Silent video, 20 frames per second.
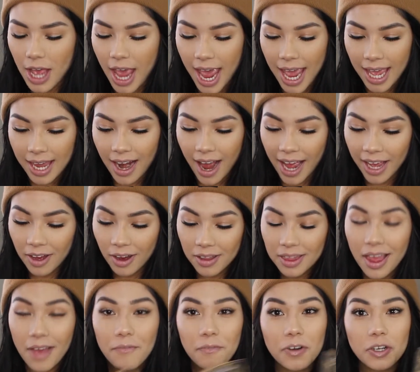and I
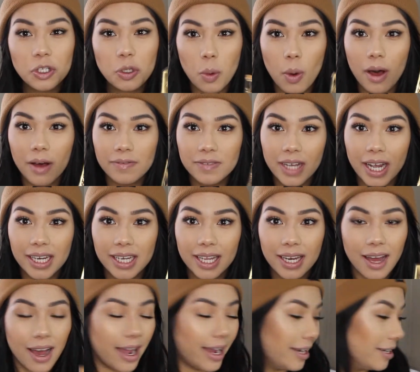got that for
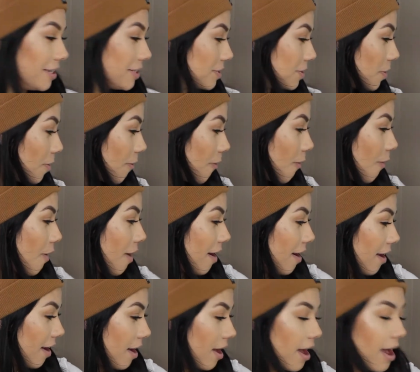$12.99. So
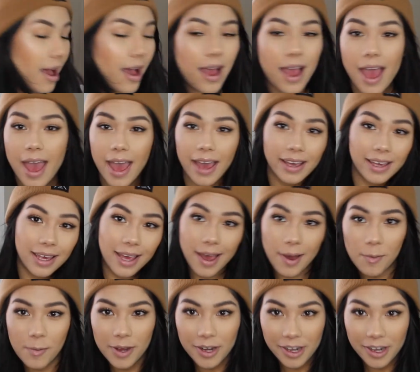heck yeah,